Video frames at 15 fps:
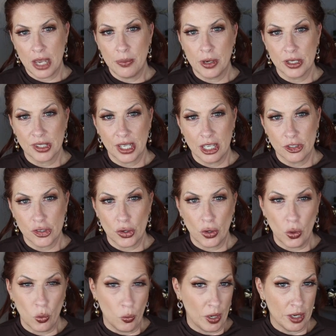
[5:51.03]
breast cancer
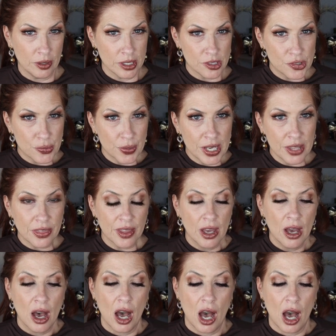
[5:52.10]
awareness wreath